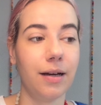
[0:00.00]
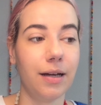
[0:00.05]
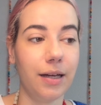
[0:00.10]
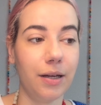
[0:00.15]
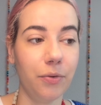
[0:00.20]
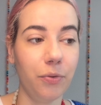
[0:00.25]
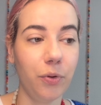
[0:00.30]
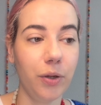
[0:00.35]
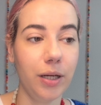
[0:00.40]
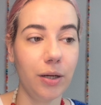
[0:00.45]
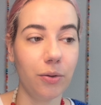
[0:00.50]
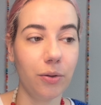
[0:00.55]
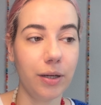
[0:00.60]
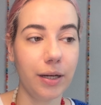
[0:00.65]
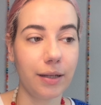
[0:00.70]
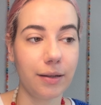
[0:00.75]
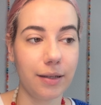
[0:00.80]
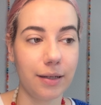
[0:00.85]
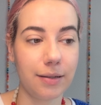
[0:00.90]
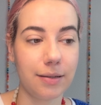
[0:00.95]
if we look
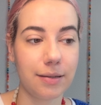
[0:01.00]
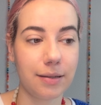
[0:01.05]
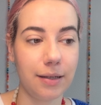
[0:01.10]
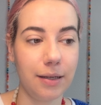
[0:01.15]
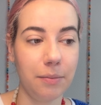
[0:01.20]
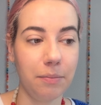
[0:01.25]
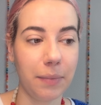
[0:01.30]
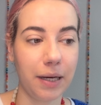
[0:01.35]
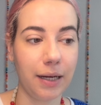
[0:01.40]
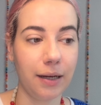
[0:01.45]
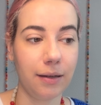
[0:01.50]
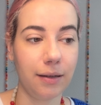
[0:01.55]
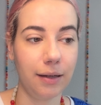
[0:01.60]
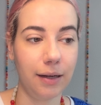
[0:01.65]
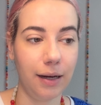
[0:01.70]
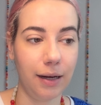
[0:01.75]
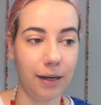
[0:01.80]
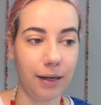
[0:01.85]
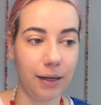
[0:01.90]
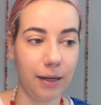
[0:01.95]
at that schema,
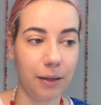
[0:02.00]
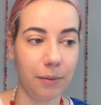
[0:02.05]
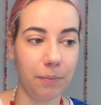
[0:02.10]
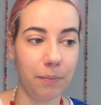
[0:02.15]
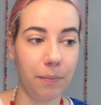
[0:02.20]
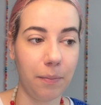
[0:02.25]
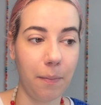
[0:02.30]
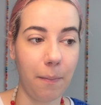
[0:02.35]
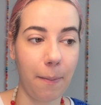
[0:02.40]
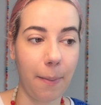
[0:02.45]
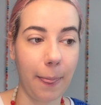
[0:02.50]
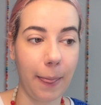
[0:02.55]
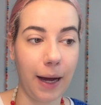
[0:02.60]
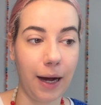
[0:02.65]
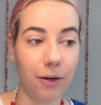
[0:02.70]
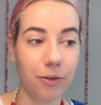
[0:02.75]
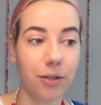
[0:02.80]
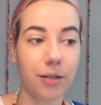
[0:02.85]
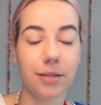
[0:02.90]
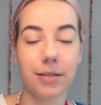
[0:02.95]

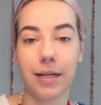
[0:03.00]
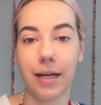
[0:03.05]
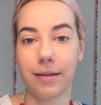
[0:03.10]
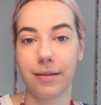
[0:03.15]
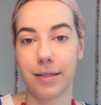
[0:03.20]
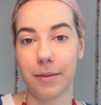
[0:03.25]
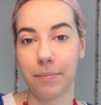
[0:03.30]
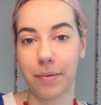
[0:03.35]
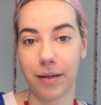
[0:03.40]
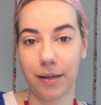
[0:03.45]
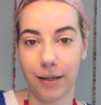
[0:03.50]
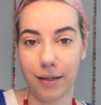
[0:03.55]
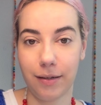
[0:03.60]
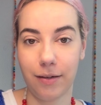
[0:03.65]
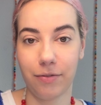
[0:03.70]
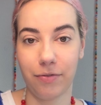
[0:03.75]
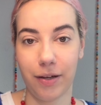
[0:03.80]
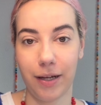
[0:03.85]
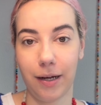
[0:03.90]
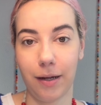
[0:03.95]
how does that typically
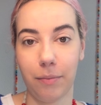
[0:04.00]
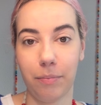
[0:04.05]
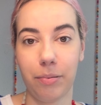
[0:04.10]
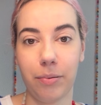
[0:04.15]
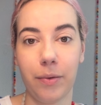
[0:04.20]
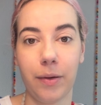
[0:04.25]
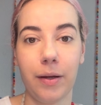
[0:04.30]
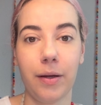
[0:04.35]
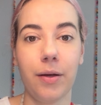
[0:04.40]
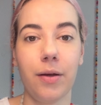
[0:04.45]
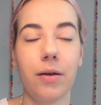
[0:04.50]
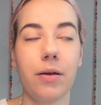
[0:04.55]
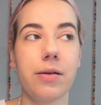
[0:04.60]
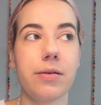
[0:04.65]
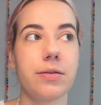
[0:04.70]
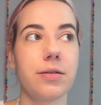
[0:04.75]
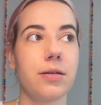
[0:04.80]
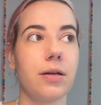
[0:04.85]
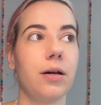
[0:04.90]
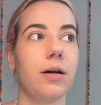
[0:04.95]
develop?
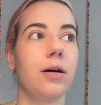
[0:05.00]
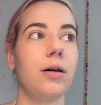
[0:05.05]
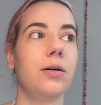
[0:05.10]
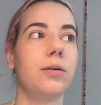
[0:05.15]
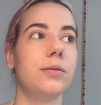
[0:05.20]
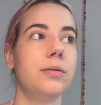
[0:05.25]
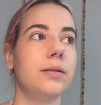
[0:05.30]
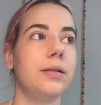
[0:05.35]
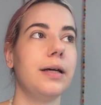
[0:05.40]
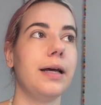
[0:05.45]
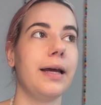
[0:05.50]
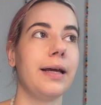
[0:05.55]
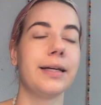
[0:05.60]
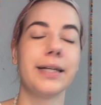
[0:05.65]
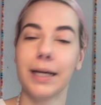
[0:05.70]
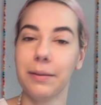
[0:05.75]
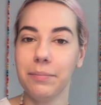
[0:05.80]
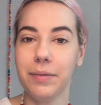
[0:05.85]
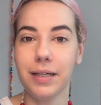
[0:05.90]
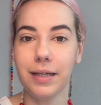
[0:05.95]
So it
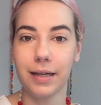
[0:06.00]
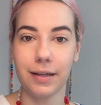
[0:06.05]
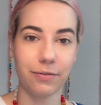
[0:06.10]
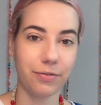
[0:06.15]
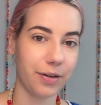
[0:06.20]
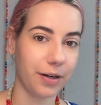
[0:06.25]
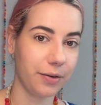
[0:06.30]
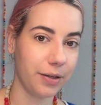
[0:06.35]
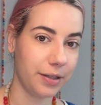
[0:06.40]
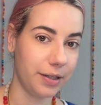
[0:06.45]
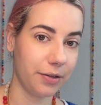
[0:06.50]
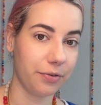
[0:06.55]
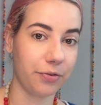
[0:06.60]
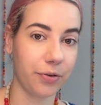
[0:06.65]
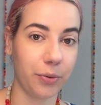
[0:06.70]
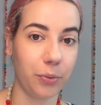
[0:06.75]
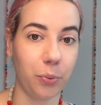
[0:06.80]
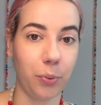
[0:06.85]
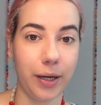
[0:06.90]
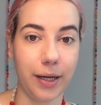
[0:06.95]
can be in very
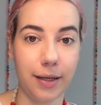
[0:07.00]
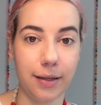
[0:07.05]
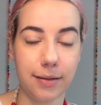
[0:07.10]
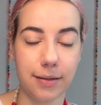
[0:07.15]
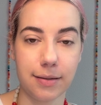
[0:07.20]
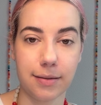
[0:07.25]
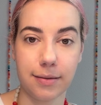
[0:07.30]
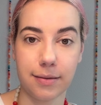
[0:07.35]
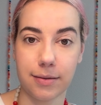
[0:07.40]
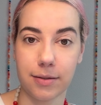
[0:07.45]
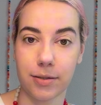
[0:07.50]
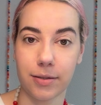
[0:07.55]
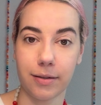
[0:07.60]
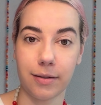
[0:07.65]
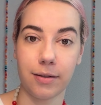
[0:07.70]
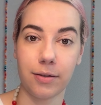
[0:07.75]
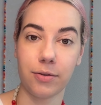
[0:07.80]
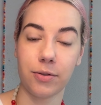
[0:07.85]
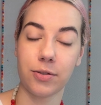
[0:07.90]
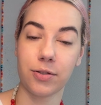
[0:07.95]
different ways.
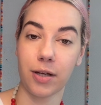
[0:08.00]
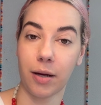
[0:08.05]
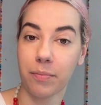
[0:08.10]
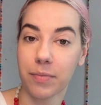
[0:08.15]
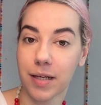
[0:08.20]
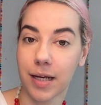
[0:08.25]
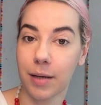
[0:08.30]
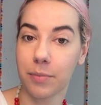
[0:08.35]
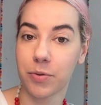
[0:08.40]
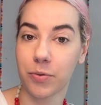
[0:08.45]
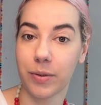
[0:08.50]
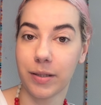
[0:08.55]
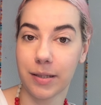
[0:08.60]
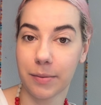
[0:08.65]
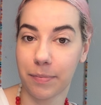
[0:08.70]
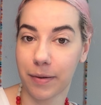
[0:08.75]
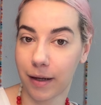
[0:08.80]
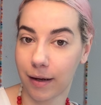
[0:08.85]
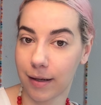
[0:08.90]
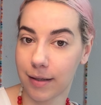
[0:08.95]
So sometimes we
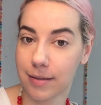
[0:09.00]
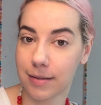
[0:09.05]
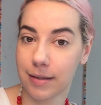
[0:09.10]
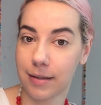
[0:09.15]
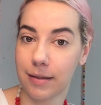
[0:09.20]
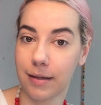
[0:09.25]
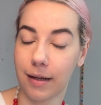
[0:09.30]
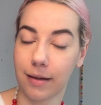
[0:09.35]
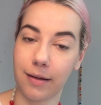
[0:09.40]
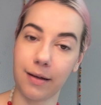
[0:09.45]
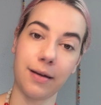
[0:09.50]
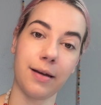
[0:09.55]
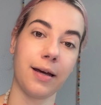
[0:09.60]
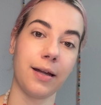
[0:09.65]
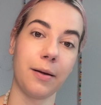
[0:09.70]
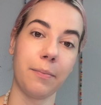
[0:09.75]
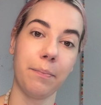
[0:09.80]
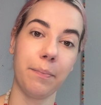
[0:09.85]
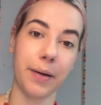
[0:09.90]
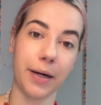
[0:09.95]
typically see that they had
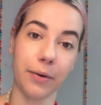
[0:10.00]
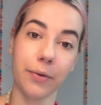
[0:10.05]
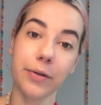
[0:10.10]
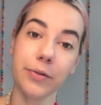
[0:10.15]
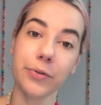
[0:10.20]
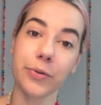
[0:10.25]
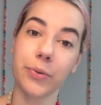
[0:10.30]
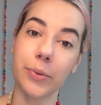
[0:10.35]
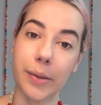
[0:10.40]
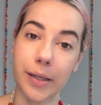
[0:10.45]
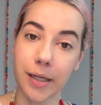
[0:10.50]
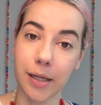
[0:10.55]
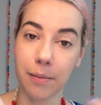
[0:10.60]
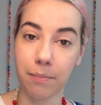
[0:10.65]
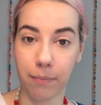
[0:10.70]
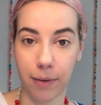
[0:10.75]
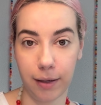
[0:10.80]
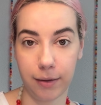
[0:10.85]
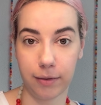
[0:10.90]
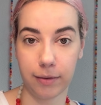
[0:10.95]
a parent who really
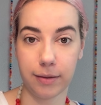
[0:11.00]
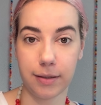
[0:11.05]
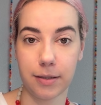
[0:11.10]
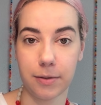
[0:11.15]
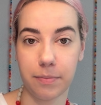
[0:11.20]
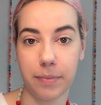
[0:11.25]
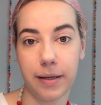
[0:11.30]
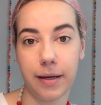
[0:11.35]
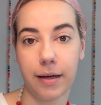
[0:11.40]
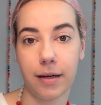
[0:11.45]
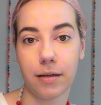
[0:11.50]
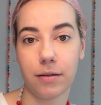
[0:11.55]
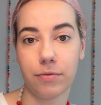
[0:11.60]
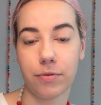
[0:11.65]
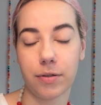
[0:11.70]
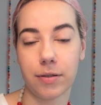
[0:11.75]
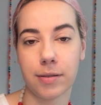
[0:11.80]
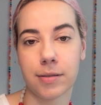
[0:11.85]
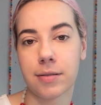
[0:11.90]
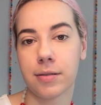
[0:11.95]
modeled this
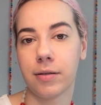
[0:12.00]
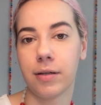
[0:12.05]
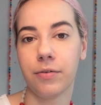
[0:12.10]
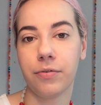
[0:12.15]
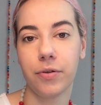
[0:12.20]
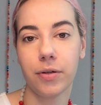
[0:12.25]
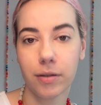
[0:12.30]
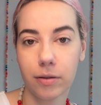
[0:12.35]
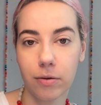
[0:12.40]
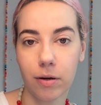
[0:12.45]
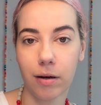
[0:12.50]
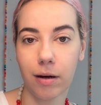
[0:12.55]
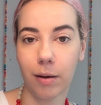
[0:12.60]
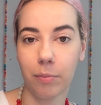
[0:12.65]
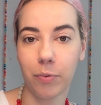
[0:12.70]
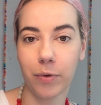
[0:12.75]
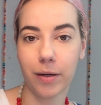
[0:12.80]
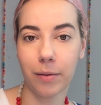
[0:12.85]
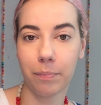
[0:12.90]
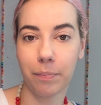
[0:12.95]
behavior. So if you grow
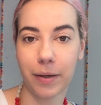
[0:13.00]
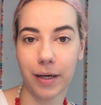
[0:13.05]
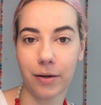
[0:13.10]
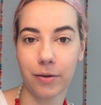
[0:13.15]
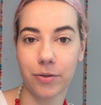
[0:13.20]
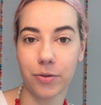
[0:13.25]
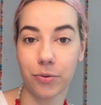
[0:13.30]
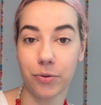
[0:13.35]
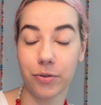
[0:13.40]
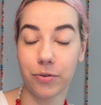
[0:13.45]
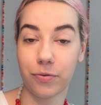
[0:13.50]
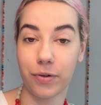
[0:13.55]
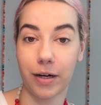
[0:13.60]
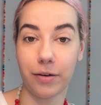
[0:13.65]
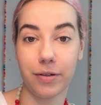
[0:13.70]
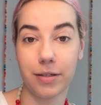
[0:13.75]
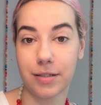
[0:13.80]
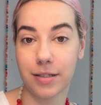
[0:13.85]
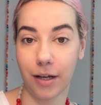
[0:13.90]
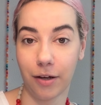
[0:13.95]
up with a parent who is
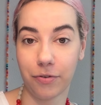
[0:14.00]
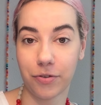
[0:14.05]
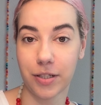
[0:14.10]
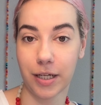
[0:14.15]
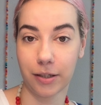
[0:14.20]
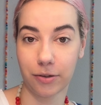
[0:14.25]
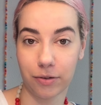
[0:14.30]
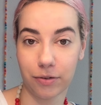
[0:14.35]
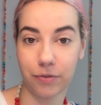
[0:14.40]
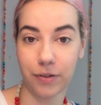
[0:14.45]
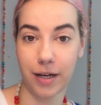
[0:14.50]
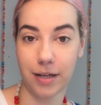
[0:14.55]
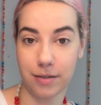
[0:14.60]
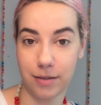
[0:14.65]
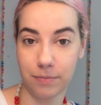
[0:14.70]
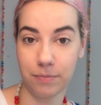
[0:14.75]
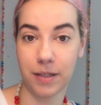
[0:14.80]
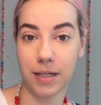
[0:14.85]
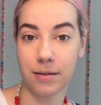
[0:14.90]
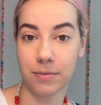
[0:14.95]
very
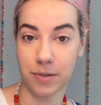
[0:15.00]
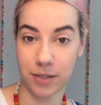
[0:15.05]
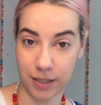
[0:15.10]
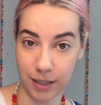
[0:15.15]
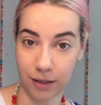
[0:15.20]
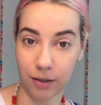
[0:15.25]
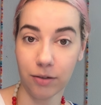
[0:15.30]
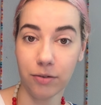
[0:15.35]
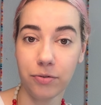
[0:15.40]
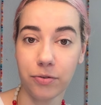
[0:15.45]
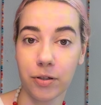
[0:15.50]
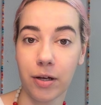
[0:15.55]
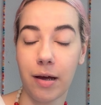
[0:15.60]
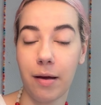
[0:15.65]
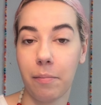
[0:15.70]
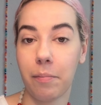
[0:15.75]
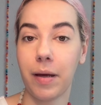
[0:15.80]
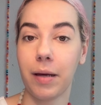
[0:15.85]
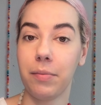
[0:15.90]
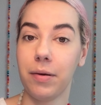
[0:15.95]
self-sacrificing themselves,
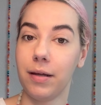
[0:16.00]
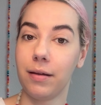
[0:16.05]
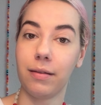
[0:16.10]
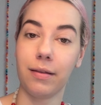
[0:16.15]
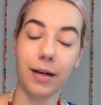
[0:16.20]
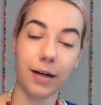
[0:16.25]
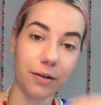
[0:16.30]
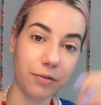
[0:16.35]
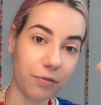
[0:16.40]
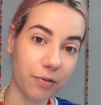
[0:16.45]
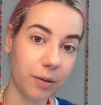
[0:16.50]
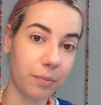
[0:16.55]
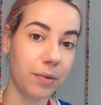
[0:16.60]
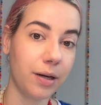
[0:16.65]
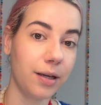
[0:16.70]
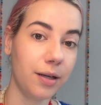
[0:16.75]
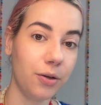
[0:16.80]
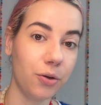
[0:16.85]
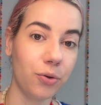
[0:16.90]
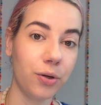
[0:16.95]
maybe in their
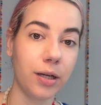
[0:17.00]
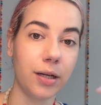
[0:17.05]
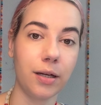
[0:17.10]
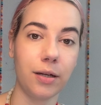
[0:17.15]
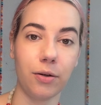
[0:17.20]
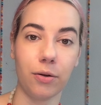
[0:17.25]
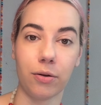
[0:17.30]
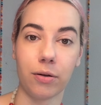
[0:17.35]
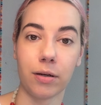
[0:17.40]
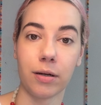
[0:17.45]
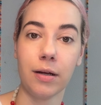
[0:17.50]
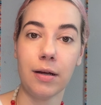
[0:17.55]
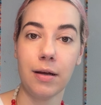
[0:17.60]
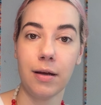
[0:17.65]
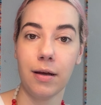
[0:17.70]
family unit or